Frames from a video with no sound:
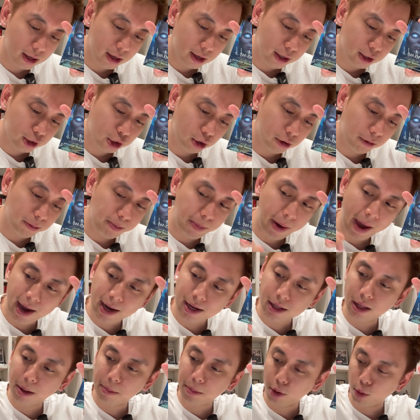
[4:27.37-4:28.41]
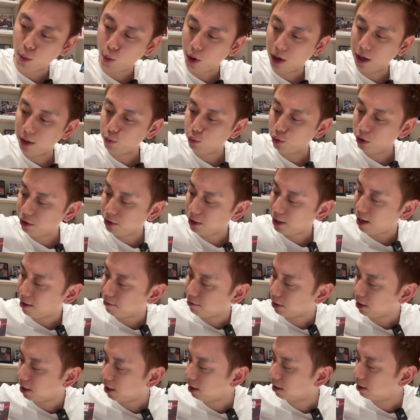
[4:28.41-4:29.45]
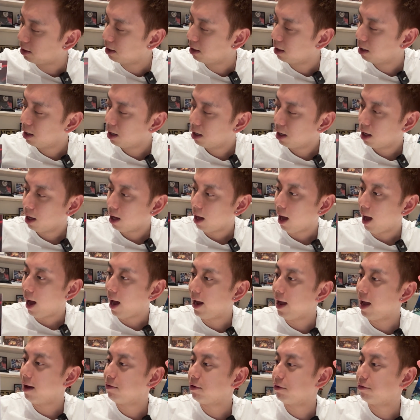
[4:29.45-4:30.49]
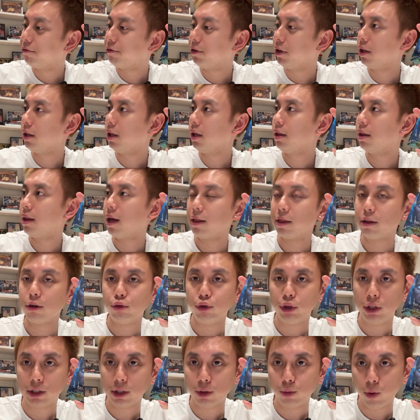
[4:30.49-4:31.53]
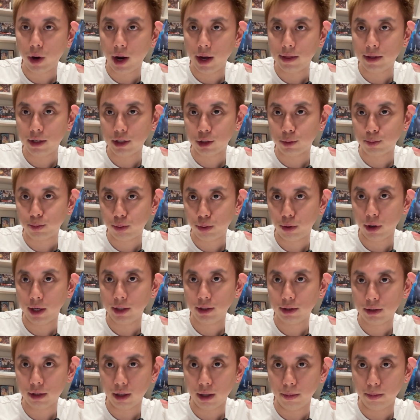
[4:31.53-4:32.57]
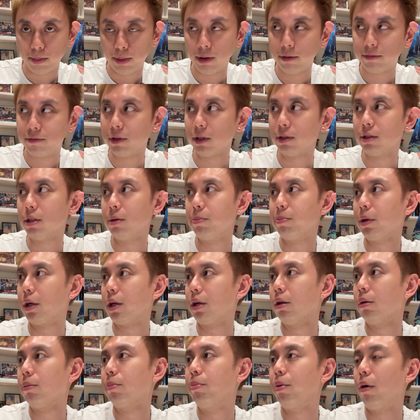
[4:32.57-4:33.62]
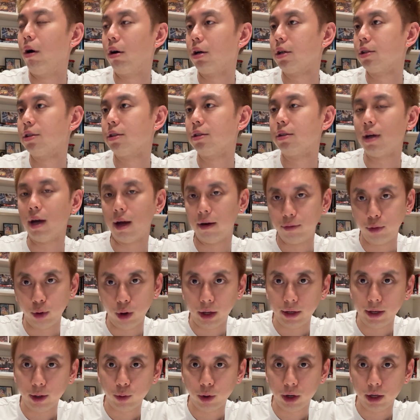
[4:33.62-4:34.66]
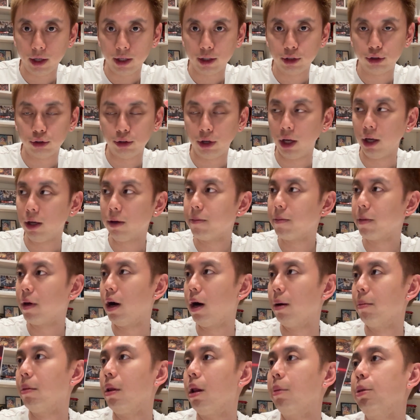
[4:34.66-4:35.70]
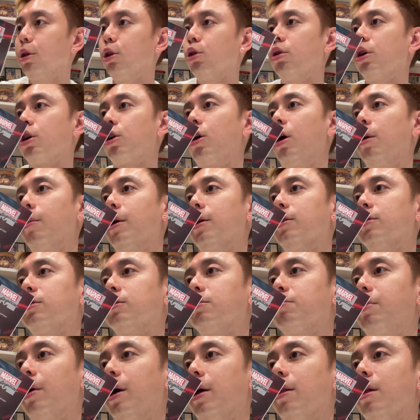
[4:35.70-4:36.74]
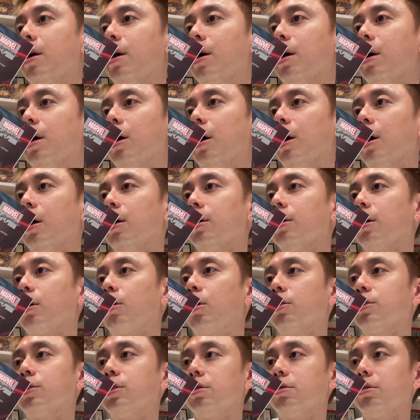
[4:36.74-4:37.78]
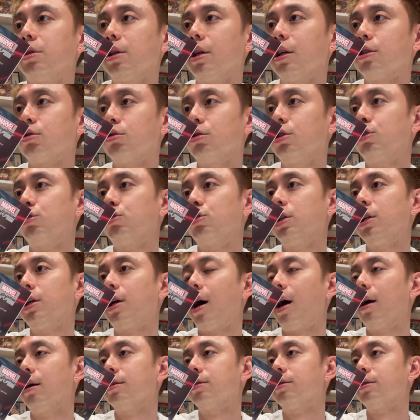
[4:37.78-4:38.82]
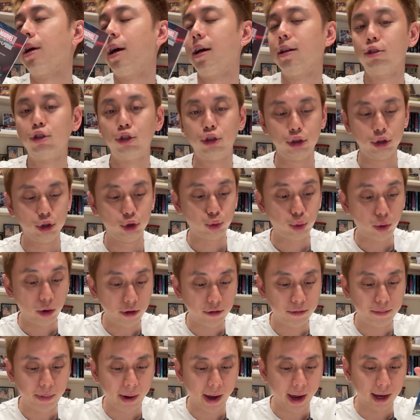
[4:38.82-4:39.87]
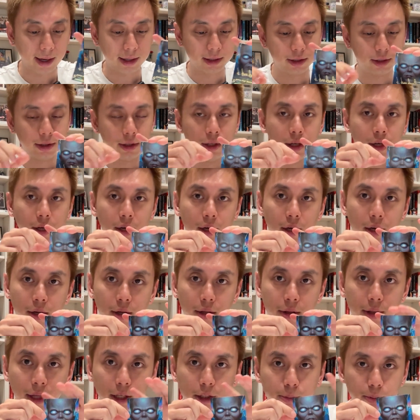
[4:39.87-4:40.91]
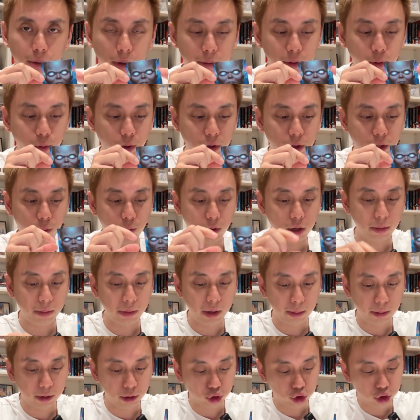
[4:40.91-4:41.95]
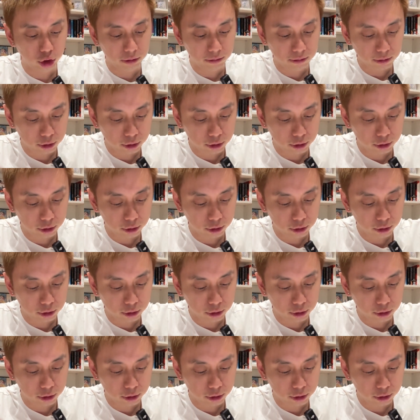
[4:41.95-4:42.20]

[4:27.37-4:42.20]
So pack number 1, we already have a hit. I have a feeling that the reason why this is priced above the typical box, I have no idea what it is today. Let me know in the comments. But considering there's only 3 cards and 12 packs, that's probably what they want to be able to achieve.